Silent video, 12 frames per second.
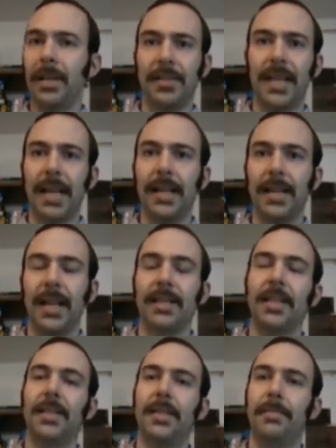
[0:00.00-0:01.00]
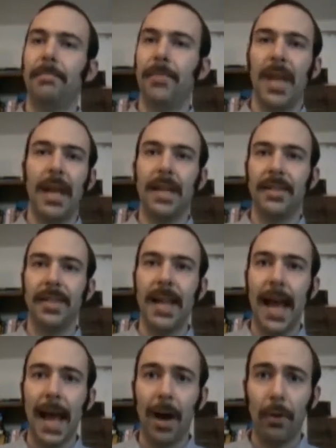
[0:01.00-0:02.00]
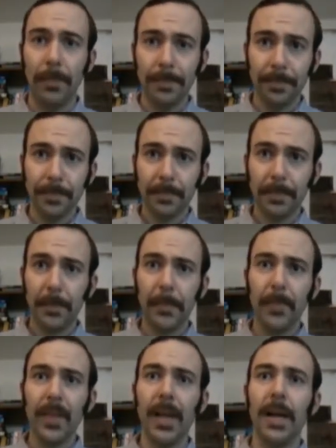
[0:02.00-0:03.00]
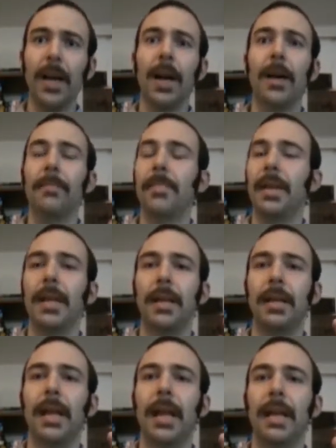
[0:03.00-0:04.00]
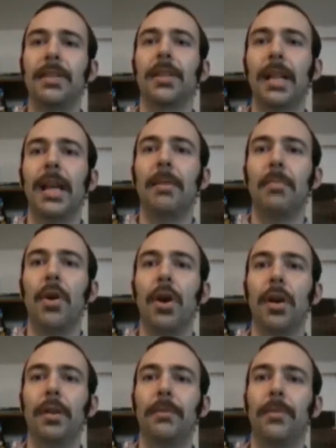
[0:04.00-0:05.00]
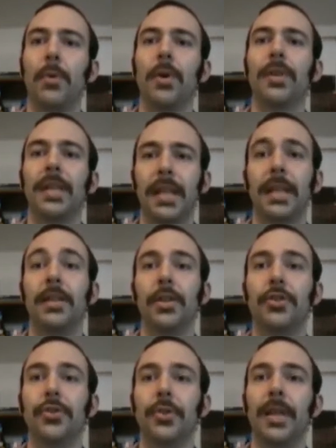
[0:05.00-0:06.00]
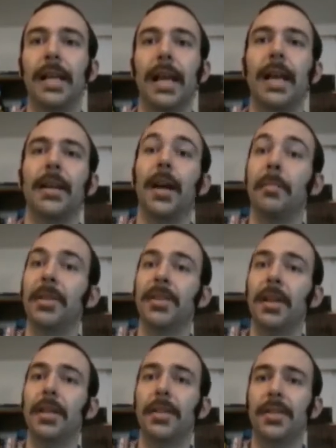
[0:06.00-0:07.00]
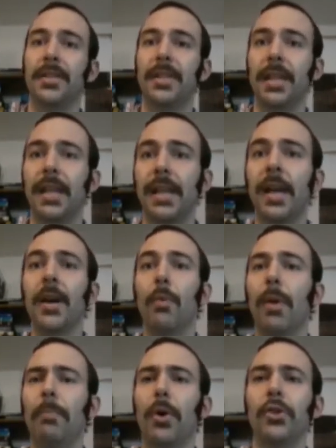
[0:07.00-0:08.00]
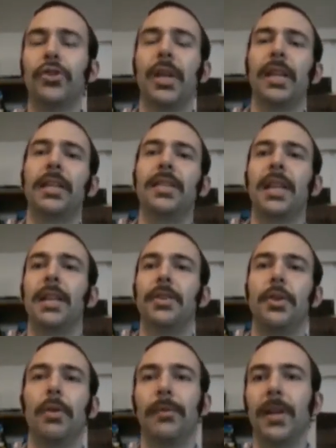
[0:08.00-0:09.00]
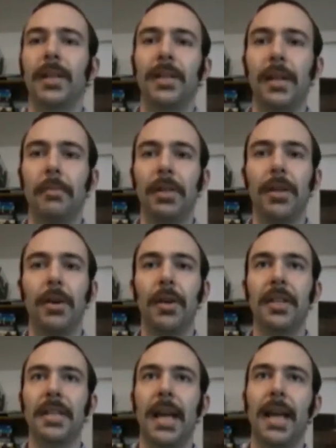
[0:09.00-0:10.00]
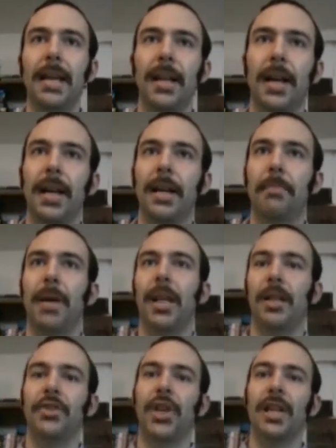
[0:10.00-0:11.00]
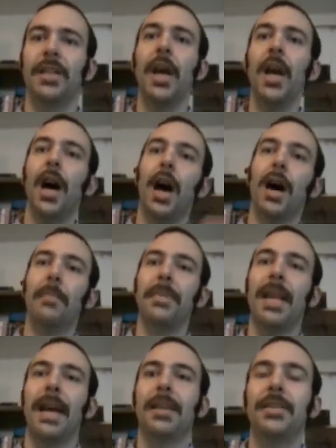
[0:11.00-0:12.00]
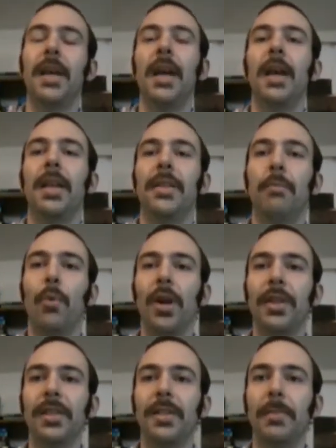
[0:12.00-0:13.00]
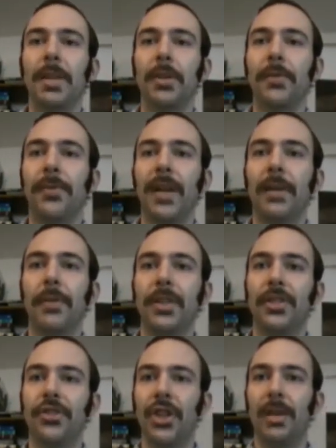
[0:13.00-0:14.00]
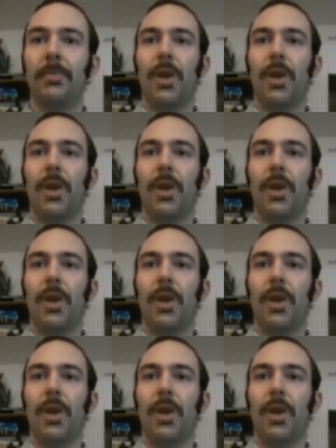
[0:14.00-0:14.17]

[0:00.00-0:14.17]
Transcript: as dated as it is now, um, it's a landmark for the industry, and I'm excited to see what Paul Jenkins can do. I forgot the name of the artist, and I apologize. Up next, one of this Amigos' favorites, James